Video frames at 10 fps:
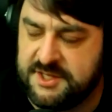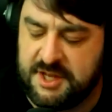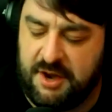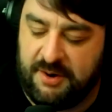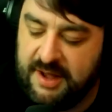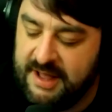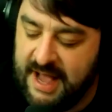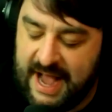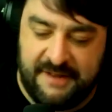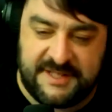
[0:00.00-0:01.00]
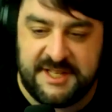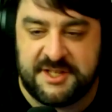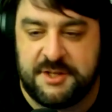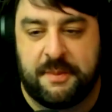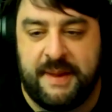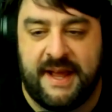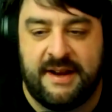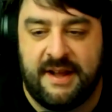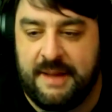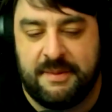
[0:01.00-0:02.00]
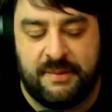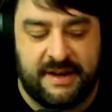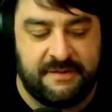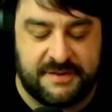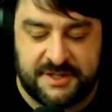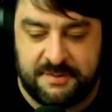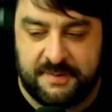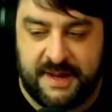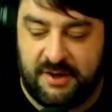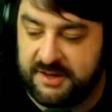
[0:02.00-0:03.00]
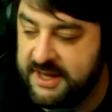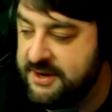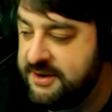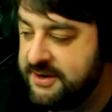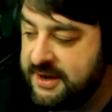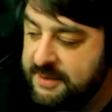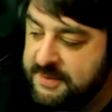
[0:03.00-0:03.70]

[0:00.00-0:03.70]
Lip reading: So I've seen Superman. I've been waiting for Superman all year.